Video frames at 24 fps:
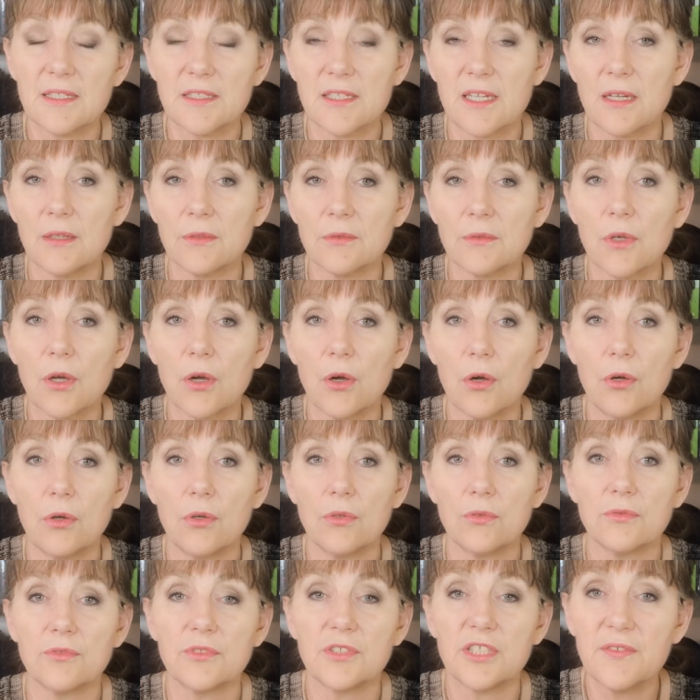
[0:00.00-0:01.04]
down
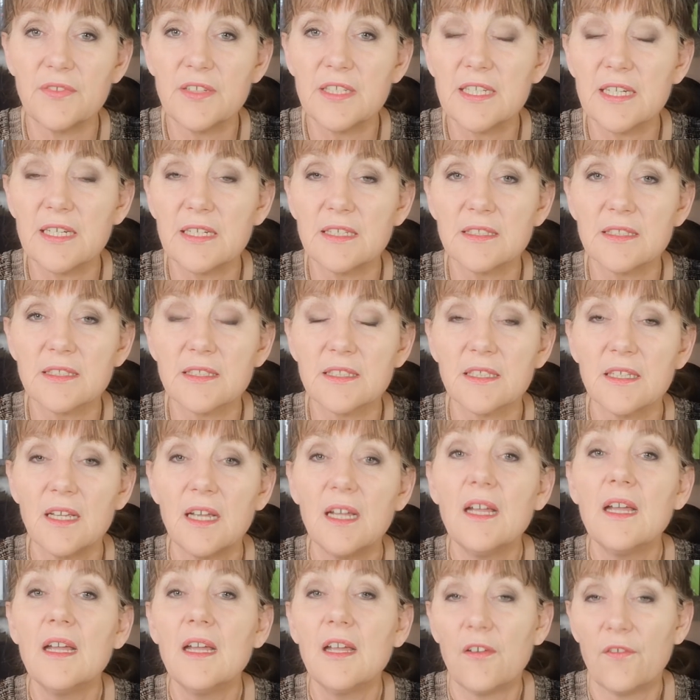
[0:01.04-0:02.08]
on dividends.
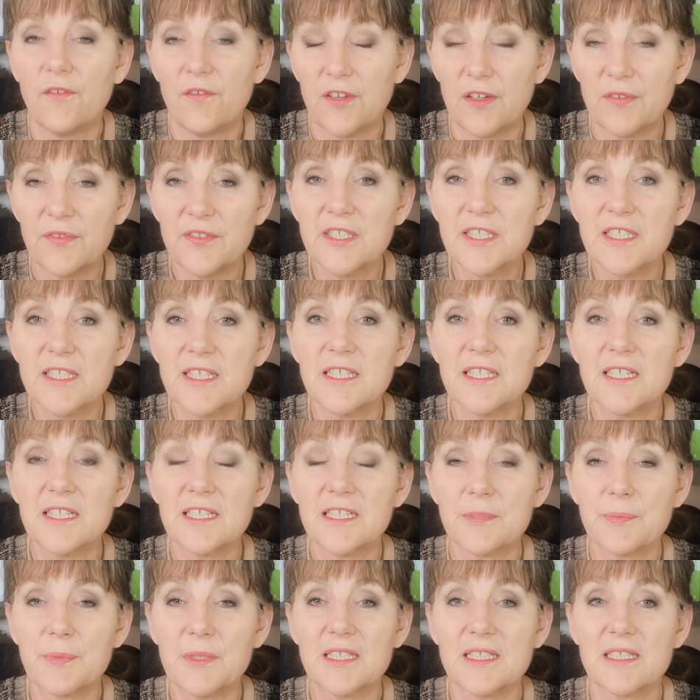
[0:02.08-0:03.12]

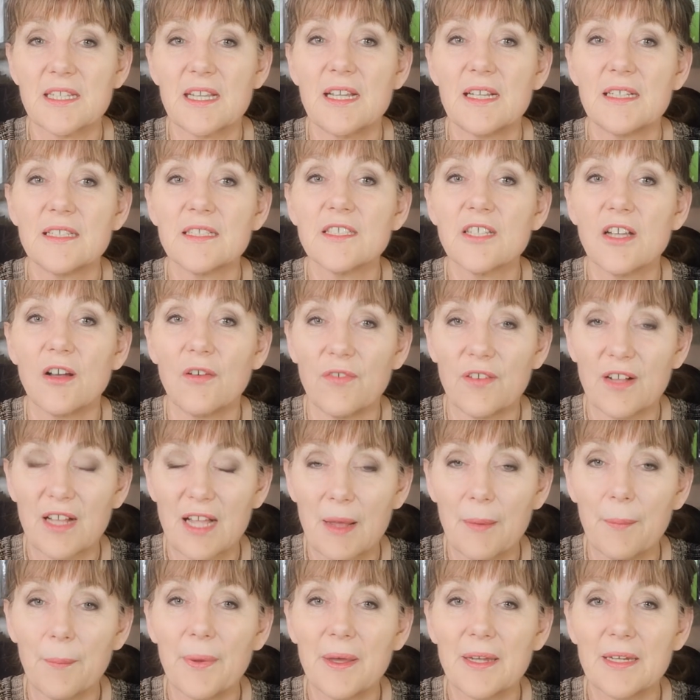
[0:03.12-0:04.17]
56% of
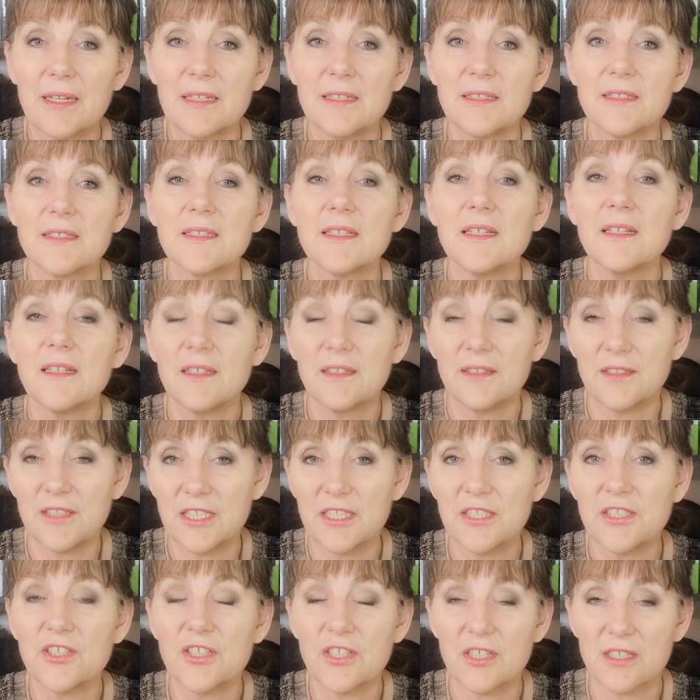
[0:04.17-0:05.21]
companies
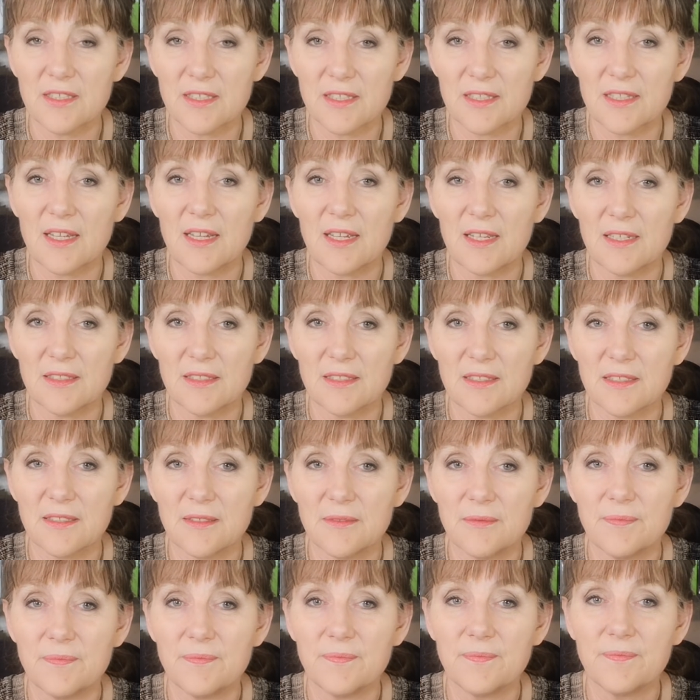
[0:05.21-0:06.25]
did just that.
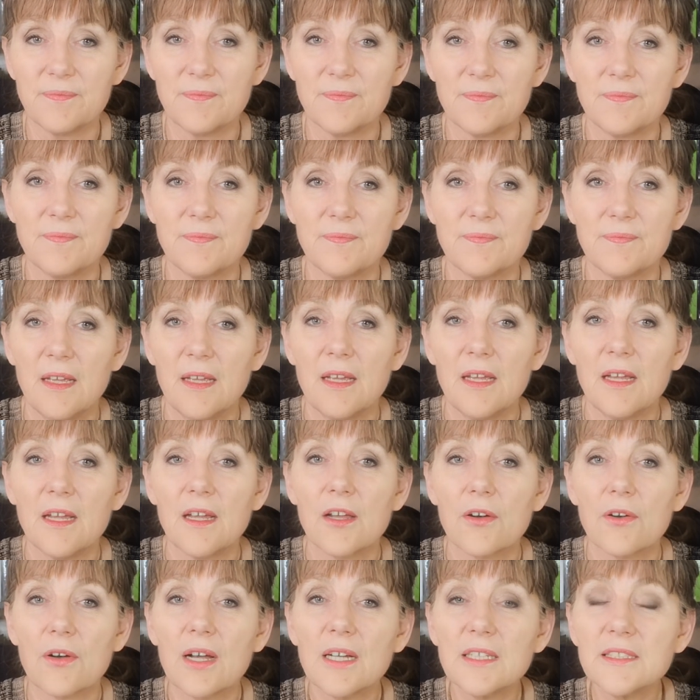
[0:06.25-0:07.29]

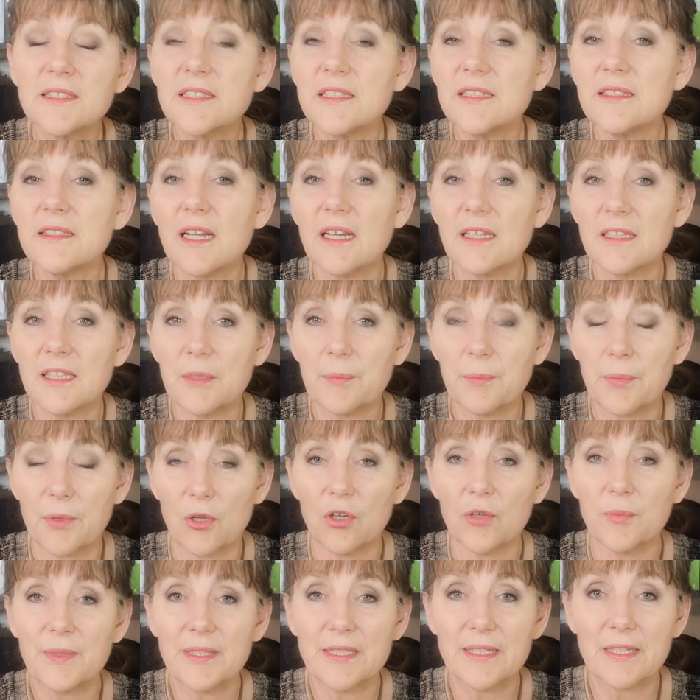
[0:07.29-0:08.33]
Rising
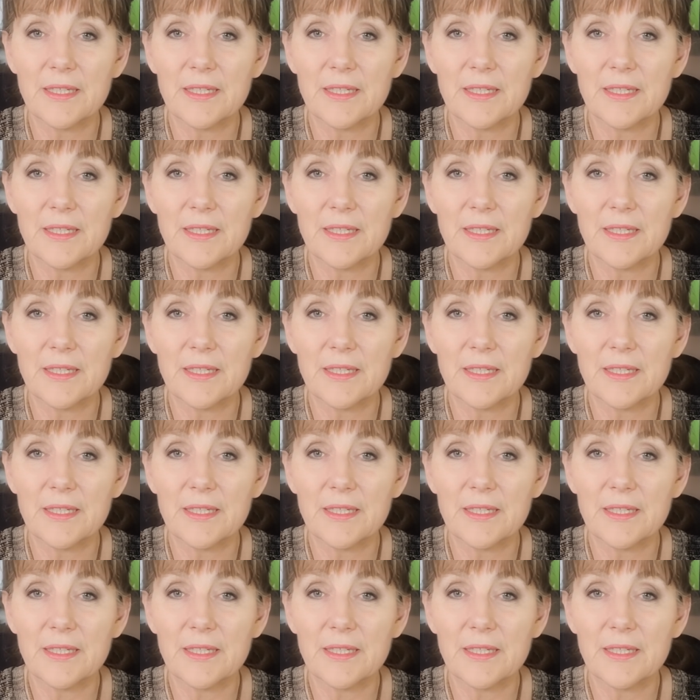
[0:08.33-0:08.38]
unemployment